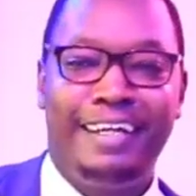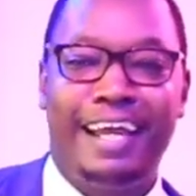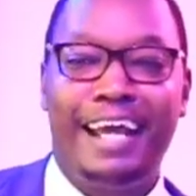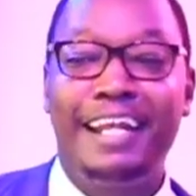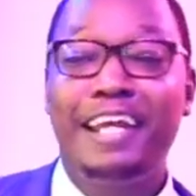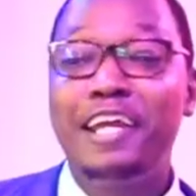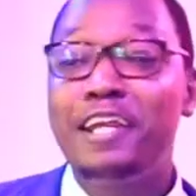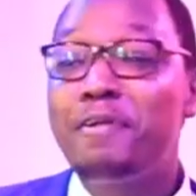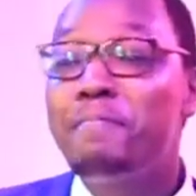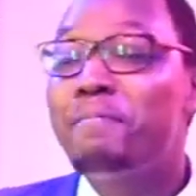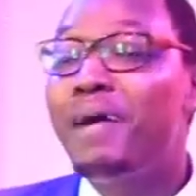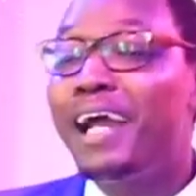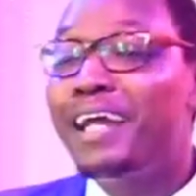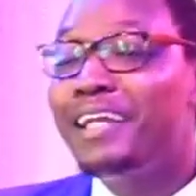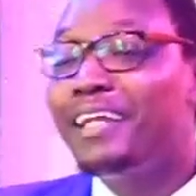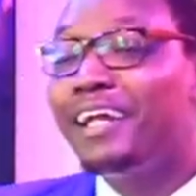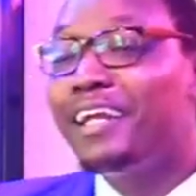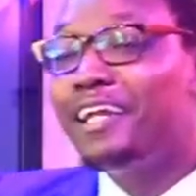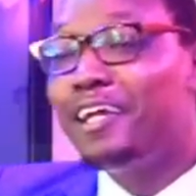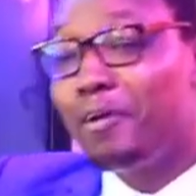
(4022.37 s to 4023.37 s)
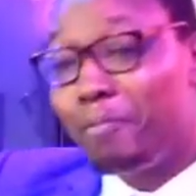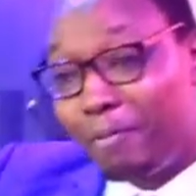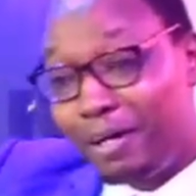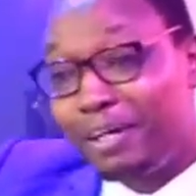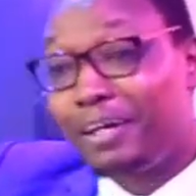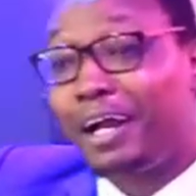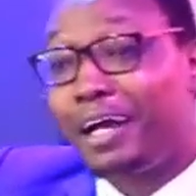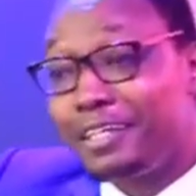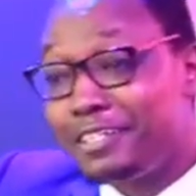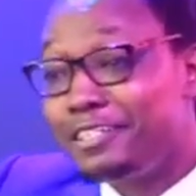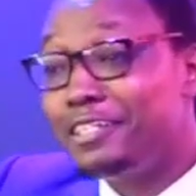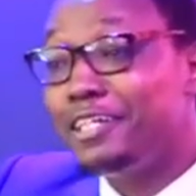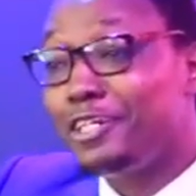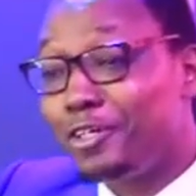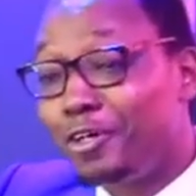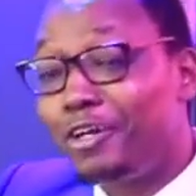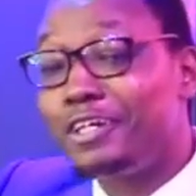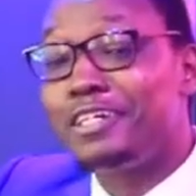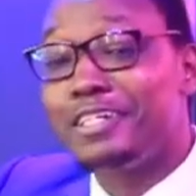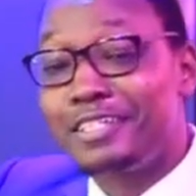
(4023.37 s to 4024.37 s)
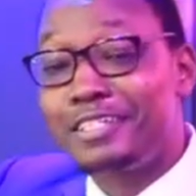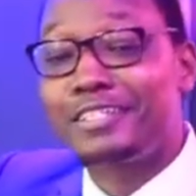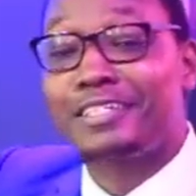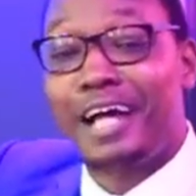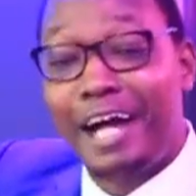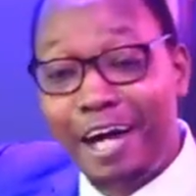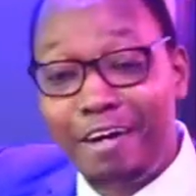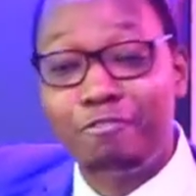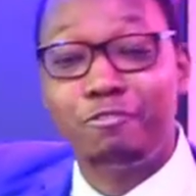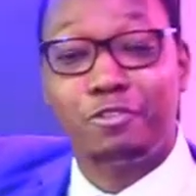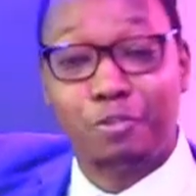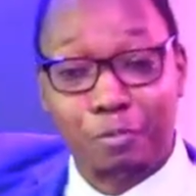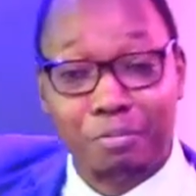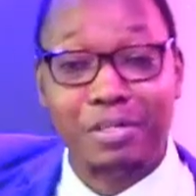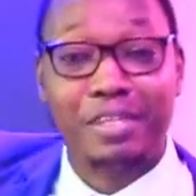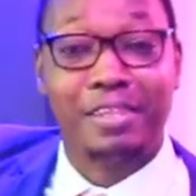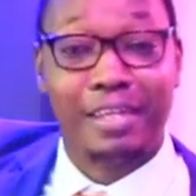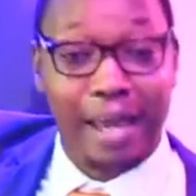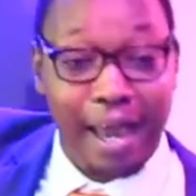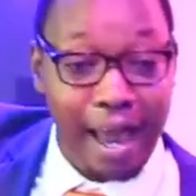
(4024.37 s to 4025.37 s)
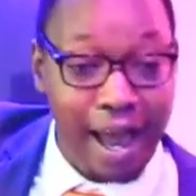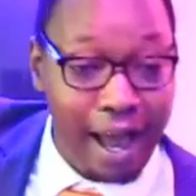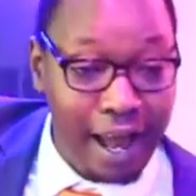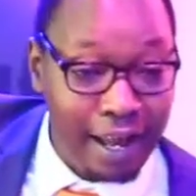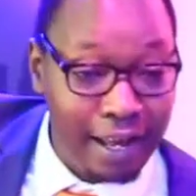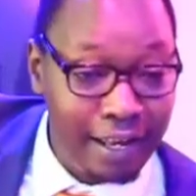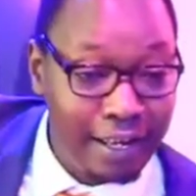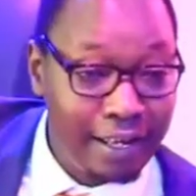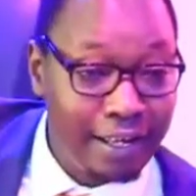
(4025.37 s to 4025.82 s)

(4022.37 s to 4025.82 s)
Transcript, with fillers: and he reminded him Christ did not deserve to be there.